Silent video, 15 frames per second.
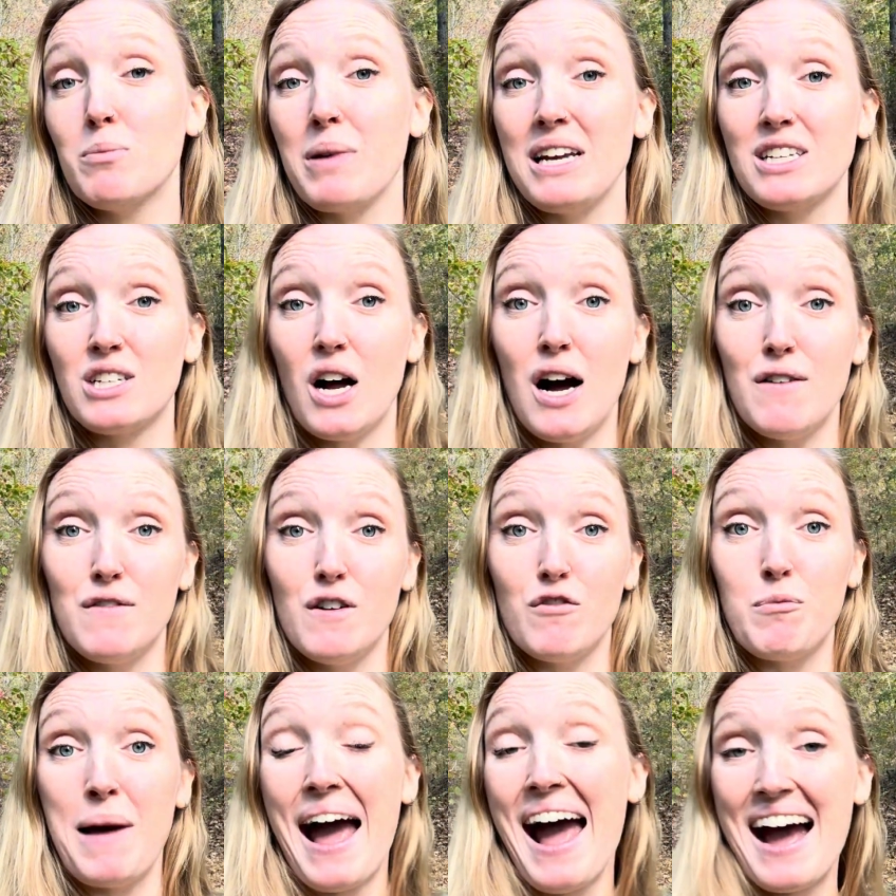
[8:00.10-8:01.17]
based off
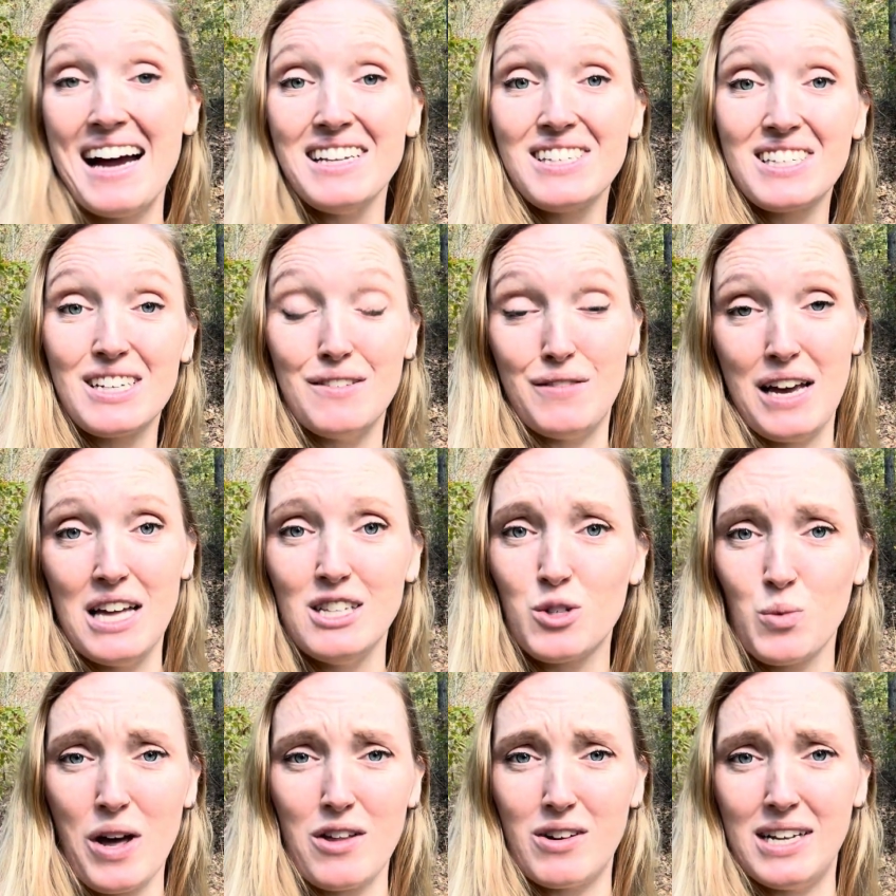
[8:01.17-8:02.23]
of past events,
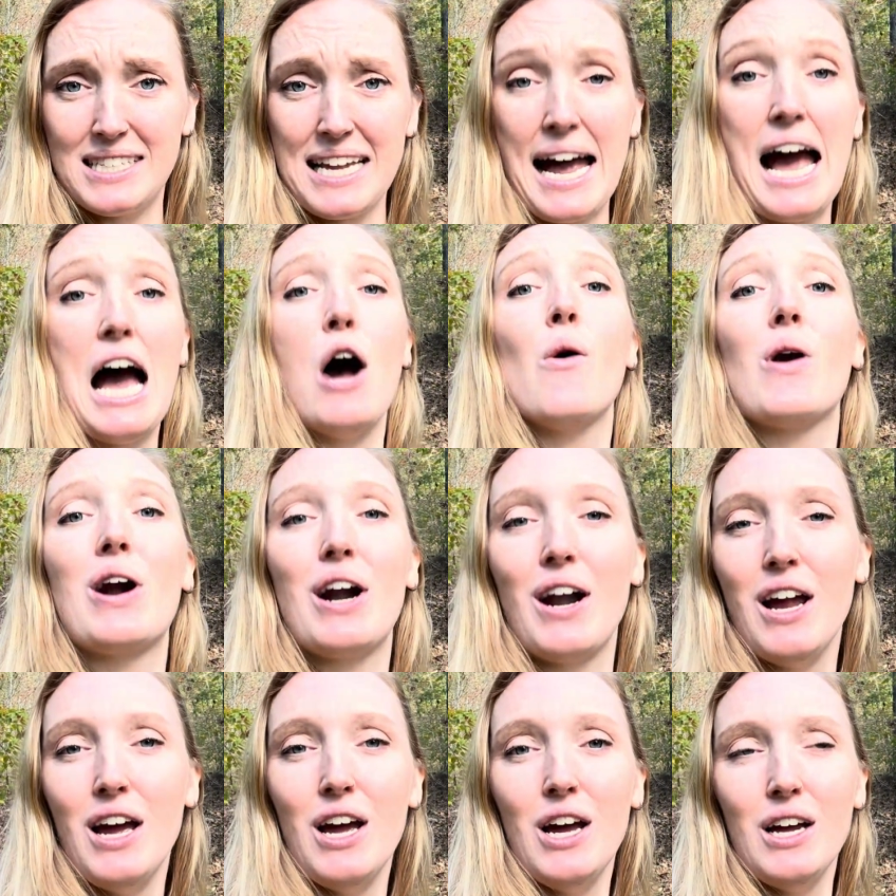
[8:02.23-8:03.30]
whether it's our
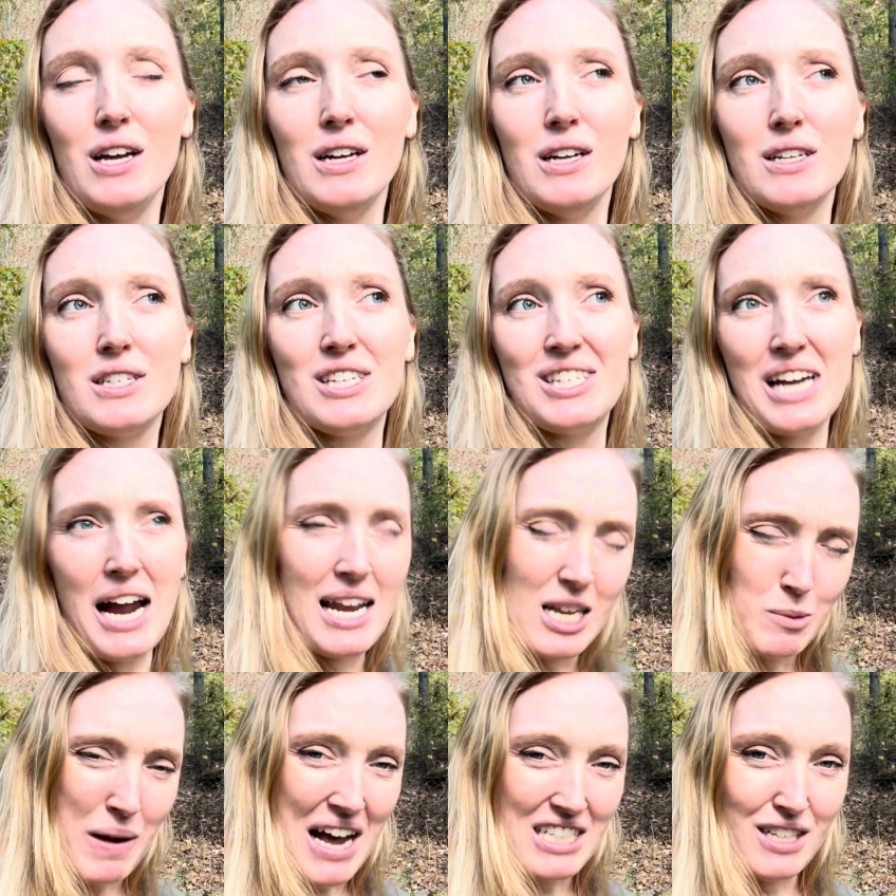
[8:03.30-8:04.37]

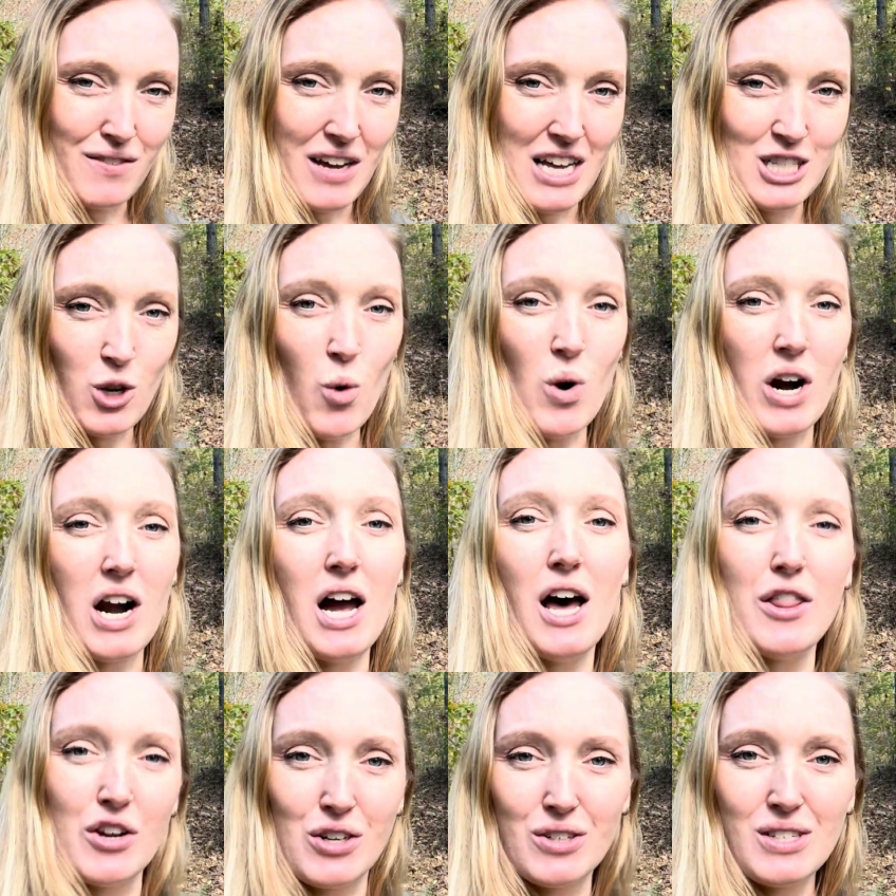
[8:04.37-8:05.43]
society's past events or
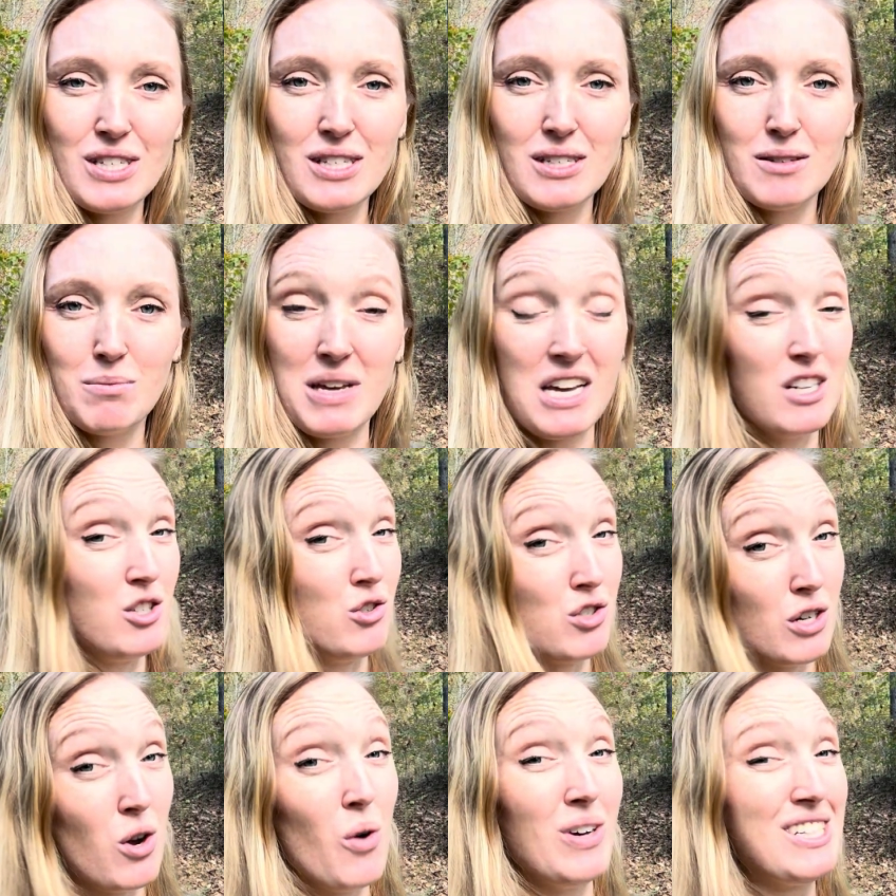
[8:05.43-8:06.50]
others, because you
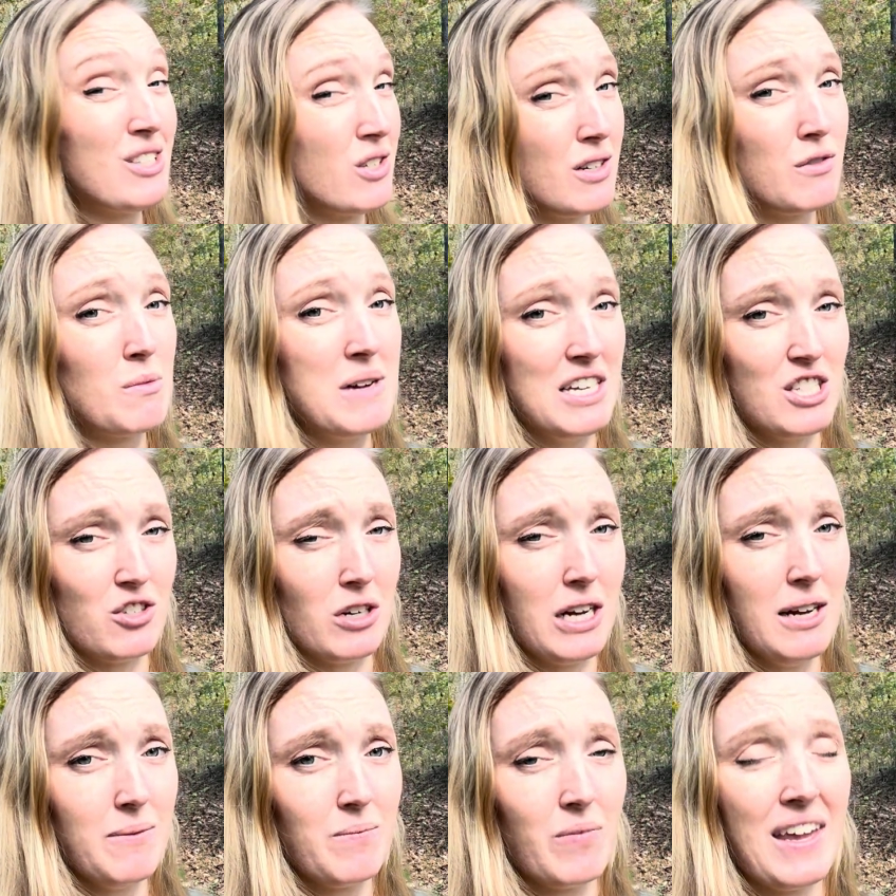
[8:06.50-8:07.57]
should always learn from
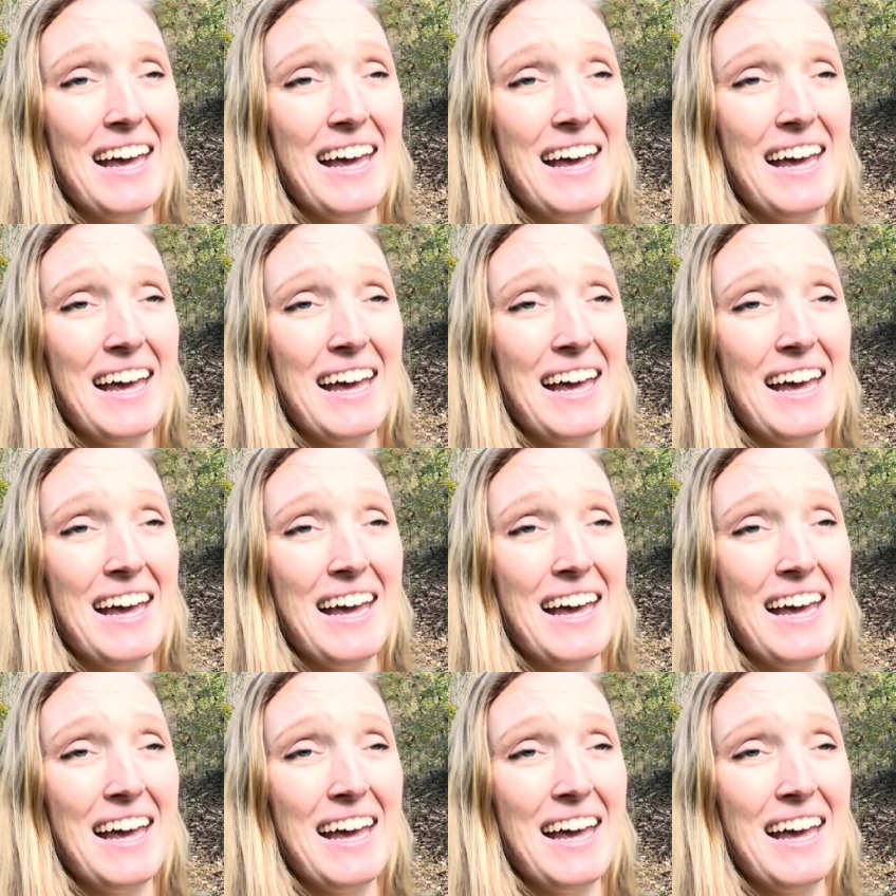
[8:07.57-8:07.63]
history.